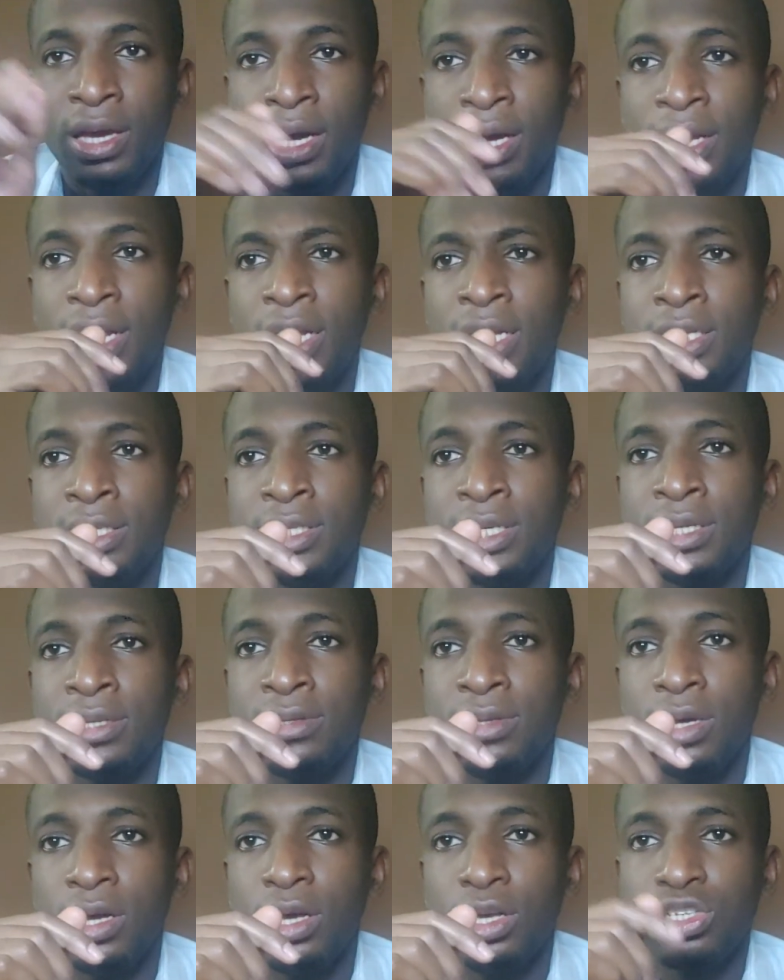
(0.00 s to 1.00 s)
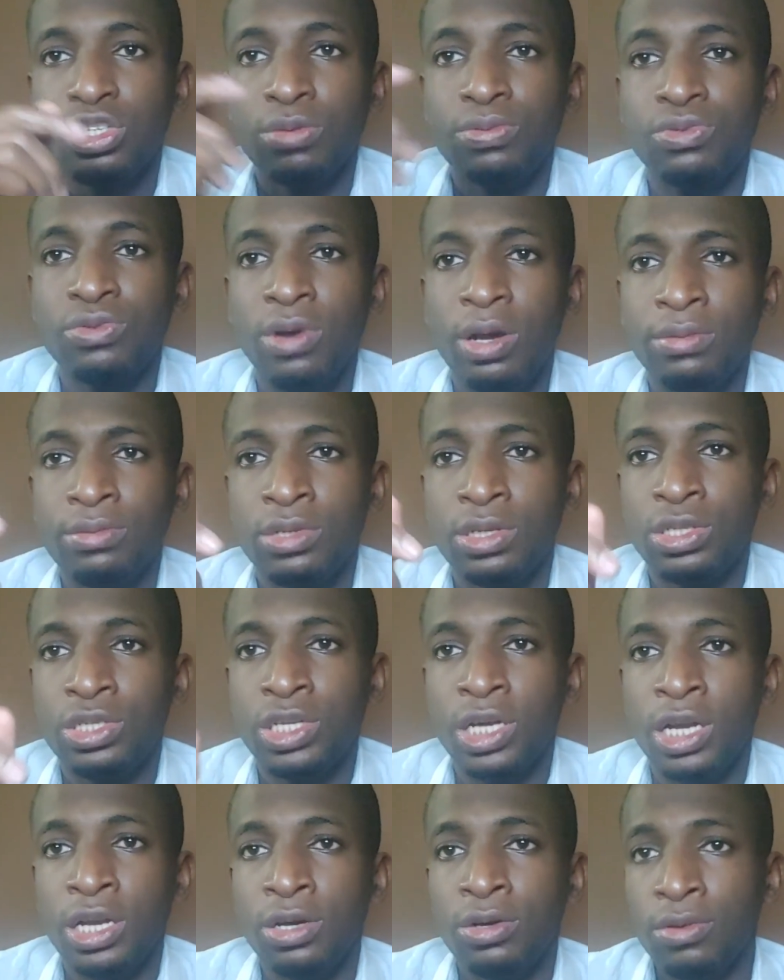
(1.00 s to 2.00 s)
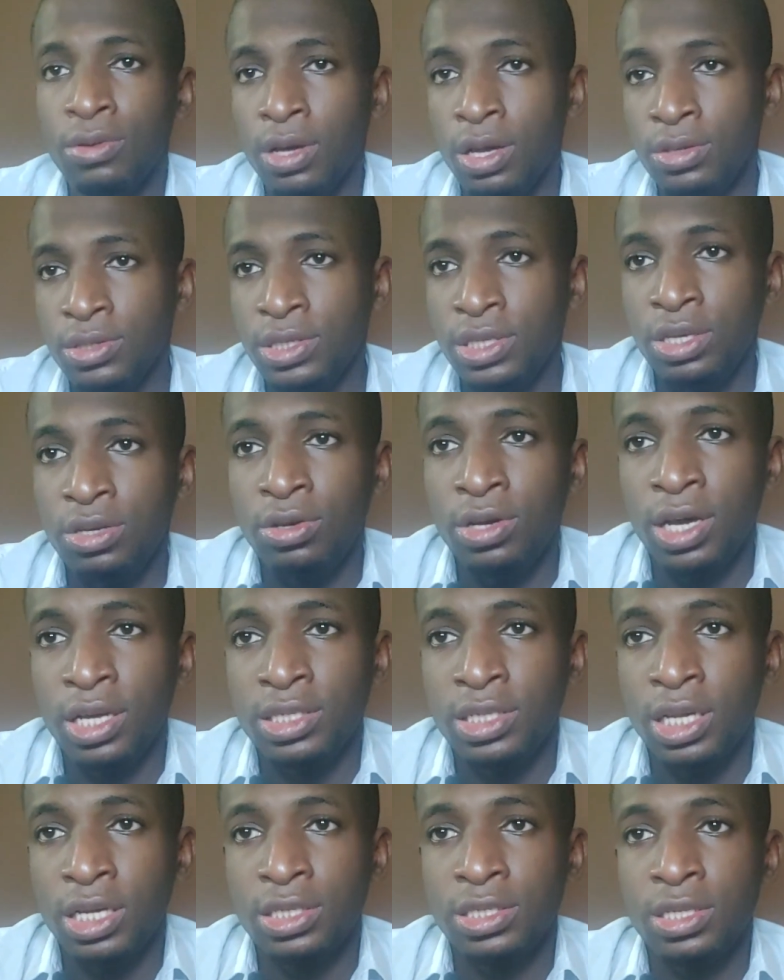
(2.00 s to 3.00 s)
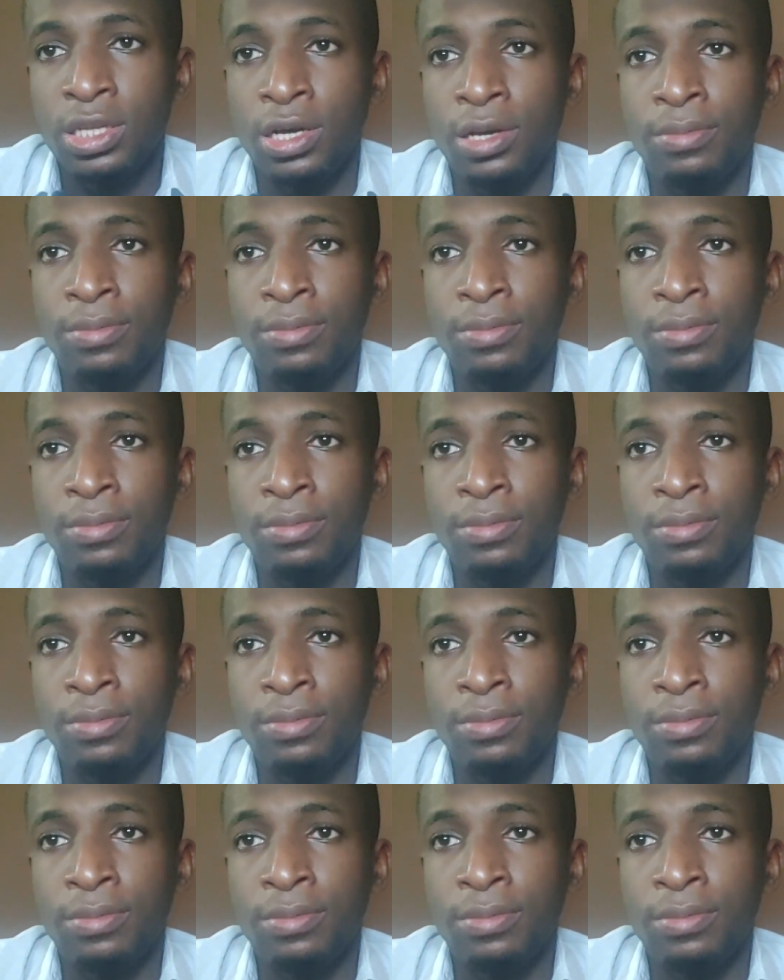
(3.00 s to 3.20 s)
And that is it. Subscribe to the channel. I'll see you guys next time.